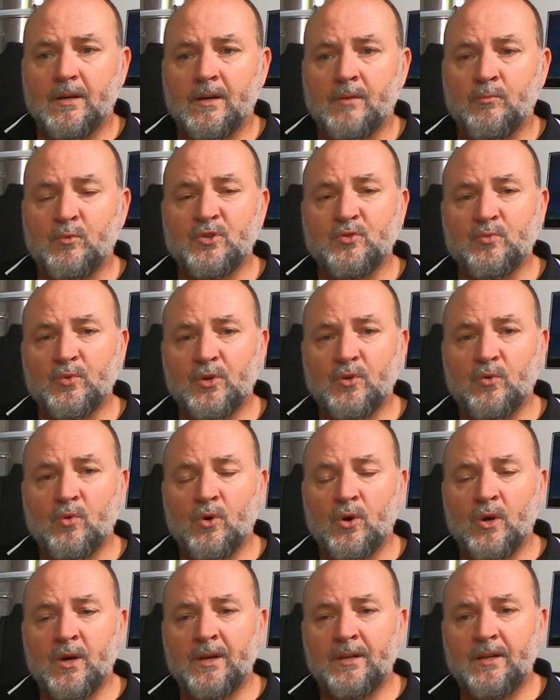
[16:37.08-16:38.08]
which
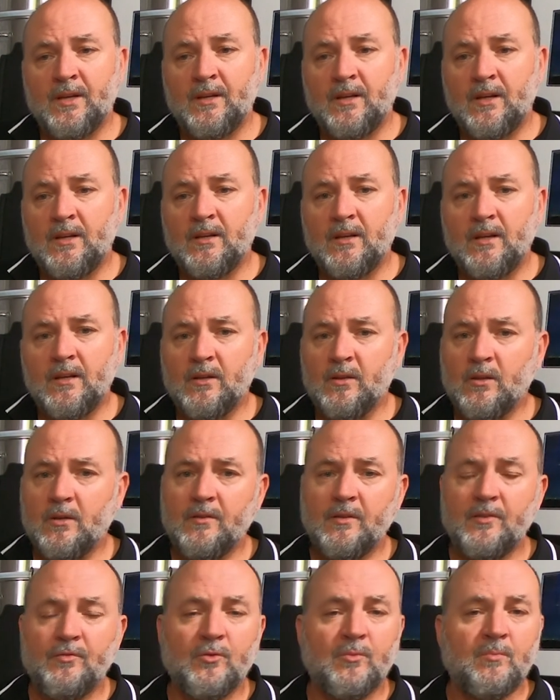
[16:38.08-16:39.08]
required, and a lot
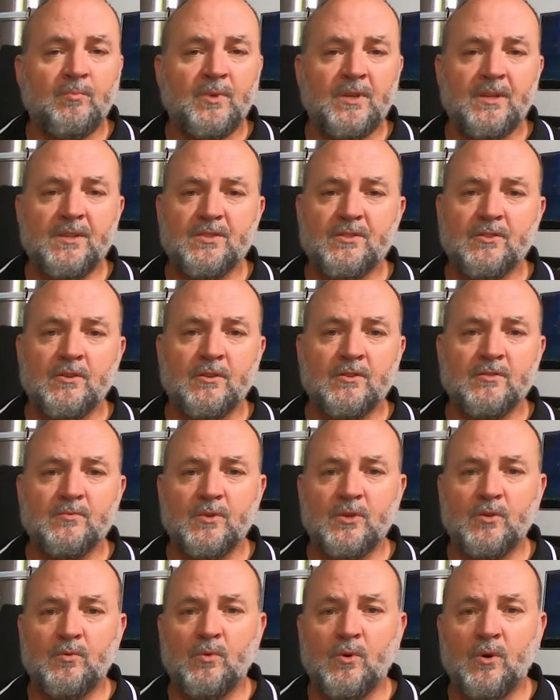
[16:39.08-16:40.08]
of different beer styles
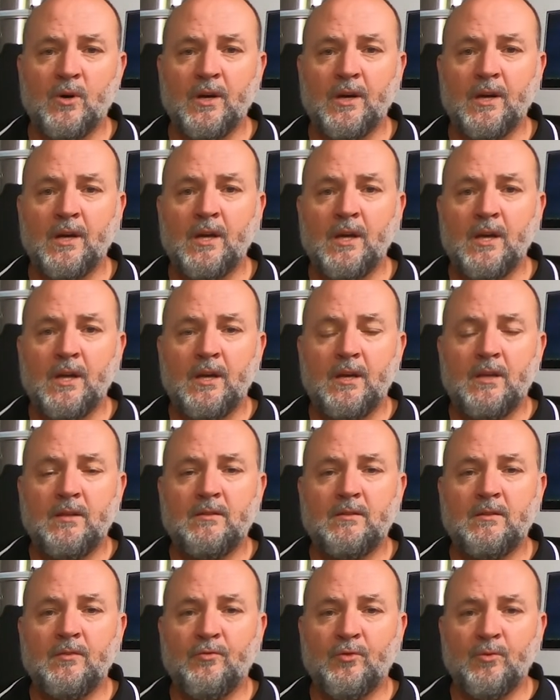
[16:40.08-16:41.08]
require
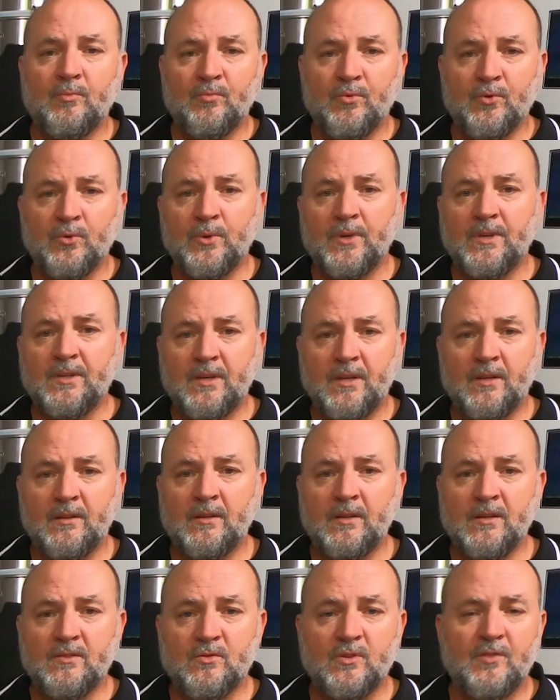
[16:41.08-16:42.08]
different brewing
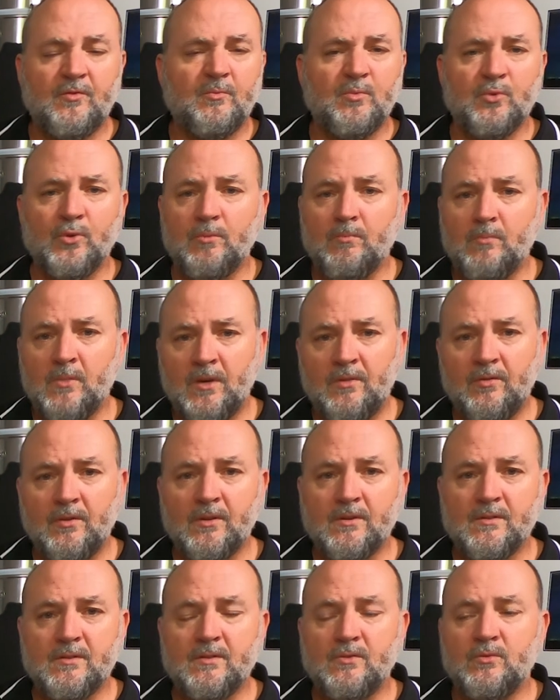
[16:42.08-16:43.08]
techniques or different brewing
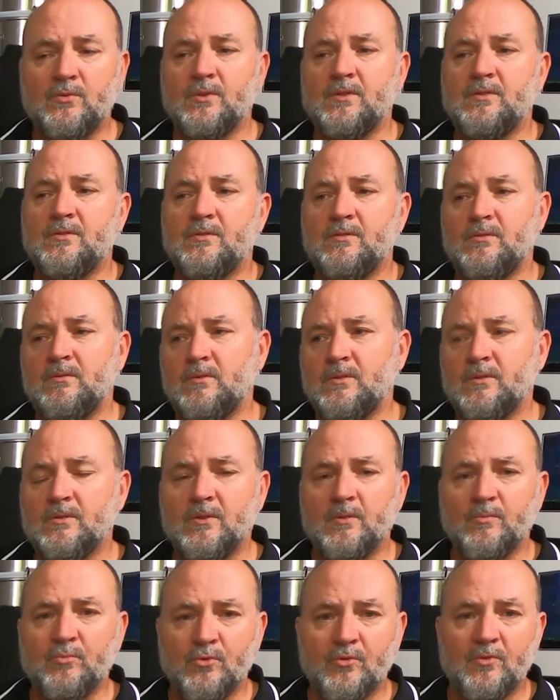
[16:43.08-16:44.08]
methods in order to
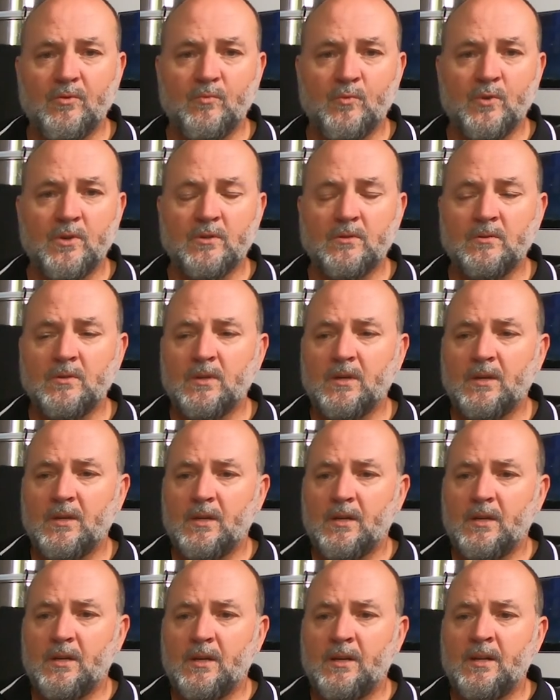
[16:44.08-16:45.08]
kind of brew them well.
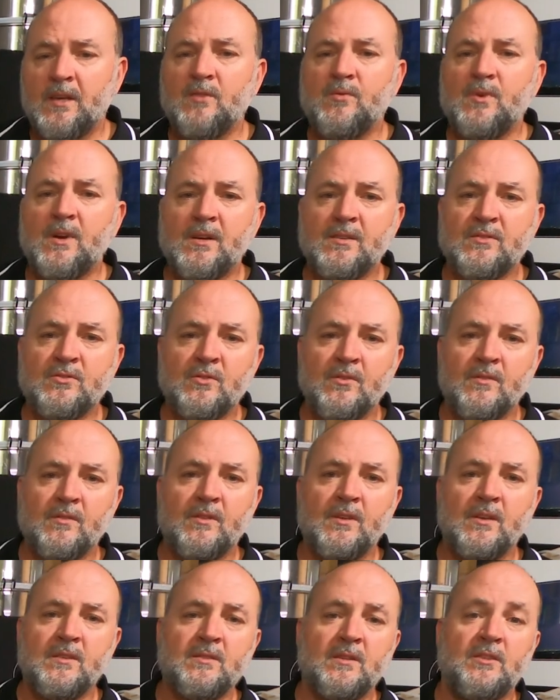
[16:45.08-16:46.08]
Now there are certain
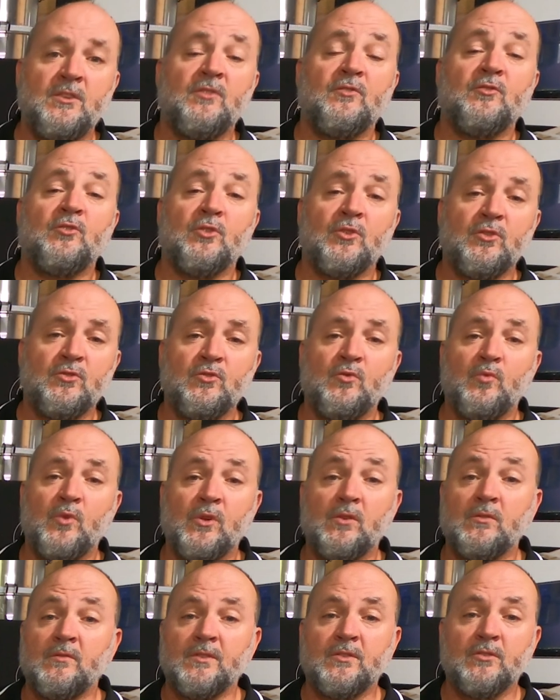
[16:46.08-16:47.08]
things that you've got to do
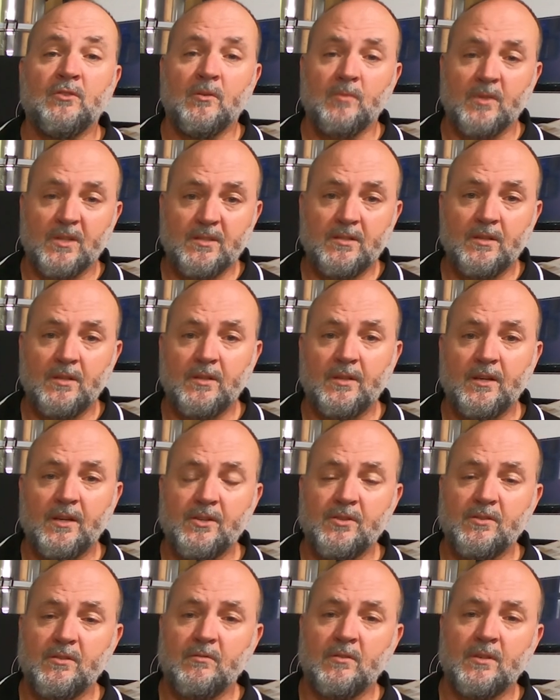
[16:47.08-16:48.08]
well all the time, like
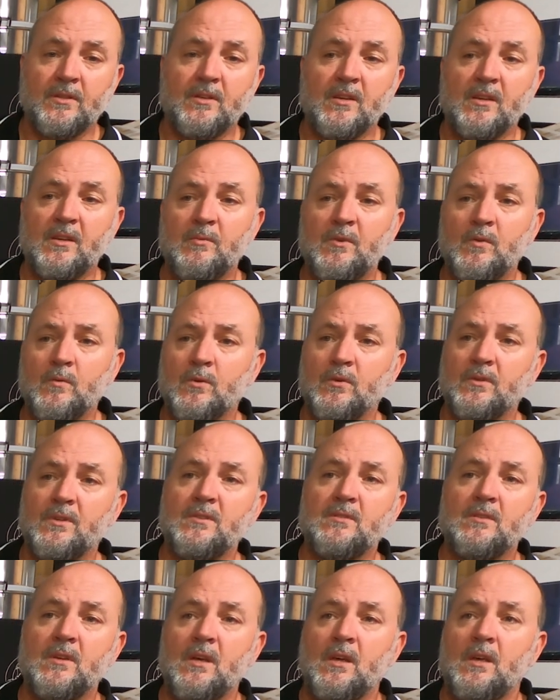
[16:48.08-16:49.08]
sanitation, right? Don't get me wrong,
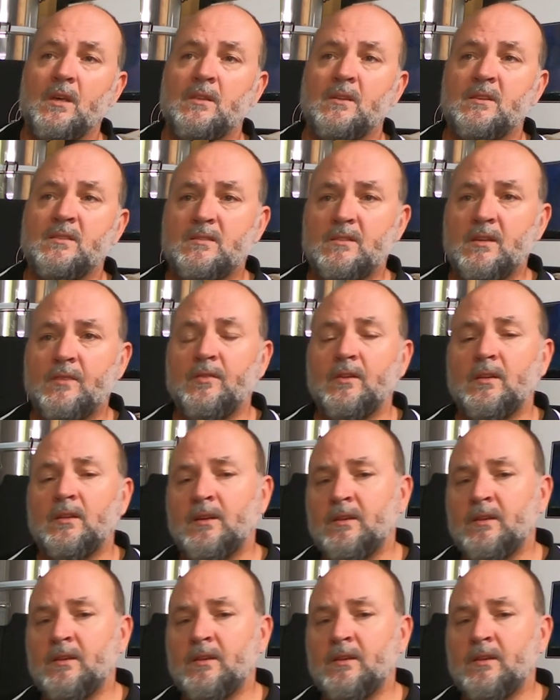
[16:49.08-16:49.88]
there's certain